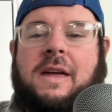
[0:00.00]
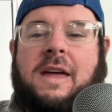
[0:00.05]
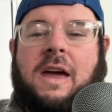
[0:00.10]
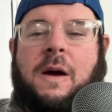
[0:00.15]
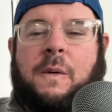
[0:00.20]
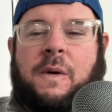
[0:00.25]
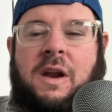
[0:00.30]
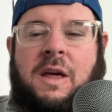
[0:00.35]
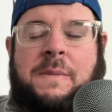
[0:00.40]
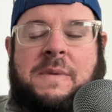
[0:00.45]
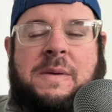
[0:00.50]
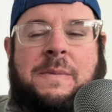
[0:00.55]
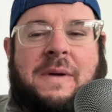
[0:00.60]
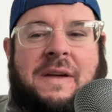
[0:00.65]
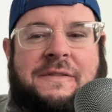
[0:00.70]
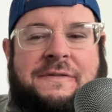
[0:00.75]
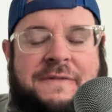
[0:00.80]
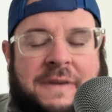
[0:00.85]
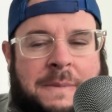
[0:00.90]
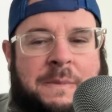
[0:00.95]
And what I mean
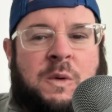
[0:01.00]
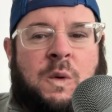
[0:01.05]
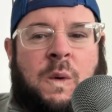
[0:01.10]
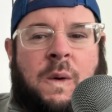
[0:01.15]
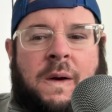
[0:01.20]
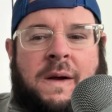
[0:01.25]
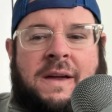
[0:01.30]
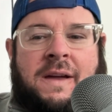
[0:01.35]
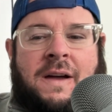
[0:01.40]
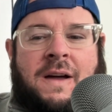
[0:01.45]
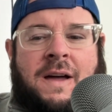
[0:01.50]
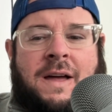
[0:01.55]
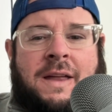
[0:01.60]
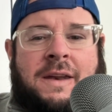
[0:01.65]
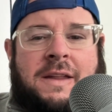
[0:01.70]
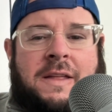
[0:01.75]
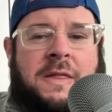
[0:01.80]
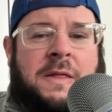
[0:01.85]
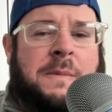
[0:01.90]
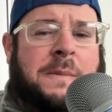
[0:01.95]
by February
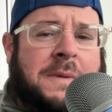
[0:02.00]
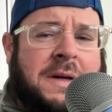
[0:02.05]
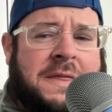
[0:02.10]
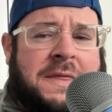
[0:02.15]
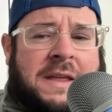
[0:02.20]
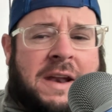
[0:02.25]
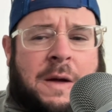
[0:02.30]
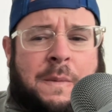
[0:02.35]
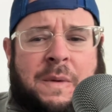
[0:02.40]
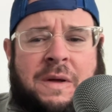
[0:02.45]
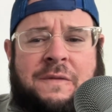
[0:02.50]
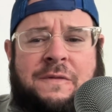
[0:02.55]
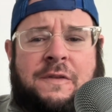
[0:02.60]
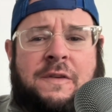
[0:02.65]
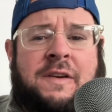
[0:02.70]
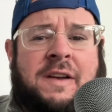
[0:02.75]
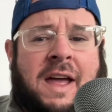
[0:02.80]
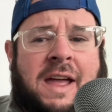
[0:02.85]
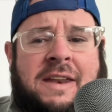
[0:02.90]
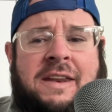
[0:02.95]
hot, the month that I went
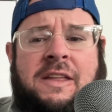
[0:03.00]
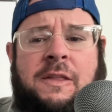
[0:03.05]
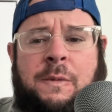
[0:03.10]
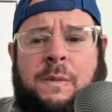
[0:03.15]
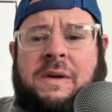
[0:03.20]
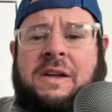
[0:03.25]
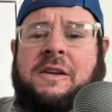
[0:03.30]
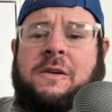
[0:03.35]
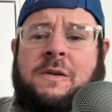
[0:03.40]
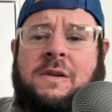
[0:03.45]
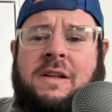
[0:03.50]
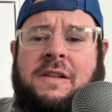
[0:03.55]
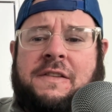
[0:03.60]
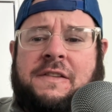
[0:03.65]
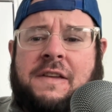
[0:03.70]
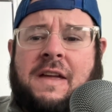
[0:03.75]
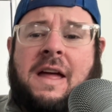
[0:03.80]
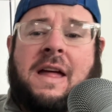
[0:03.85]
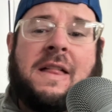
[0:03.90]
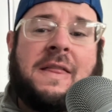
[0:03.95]
for 93 units,